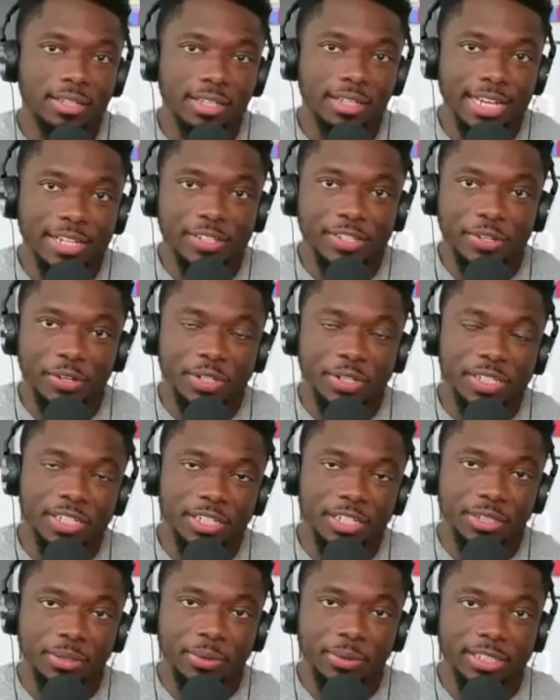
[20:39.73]
in certain
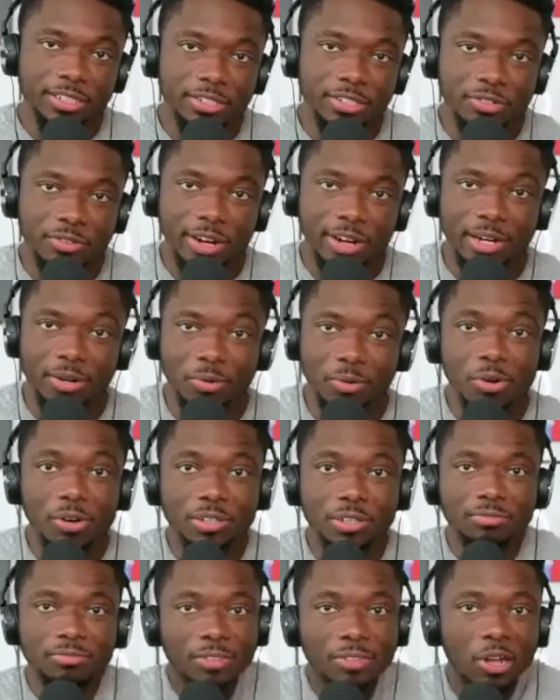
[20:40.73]
situations, right? Or
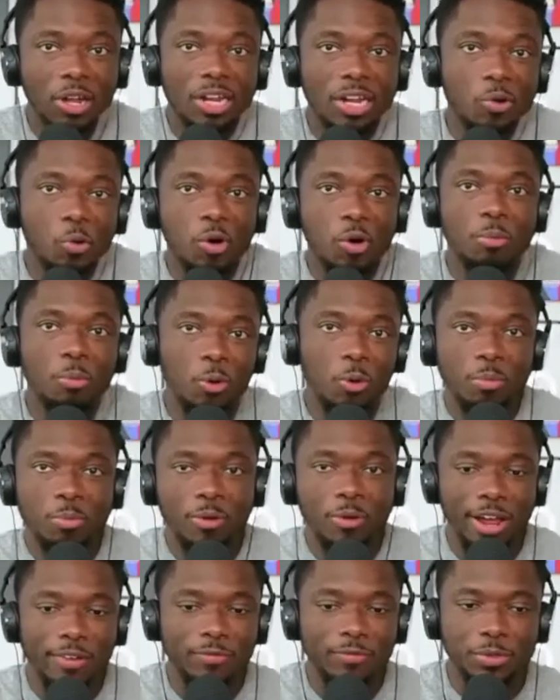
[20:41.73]
like or more prideful.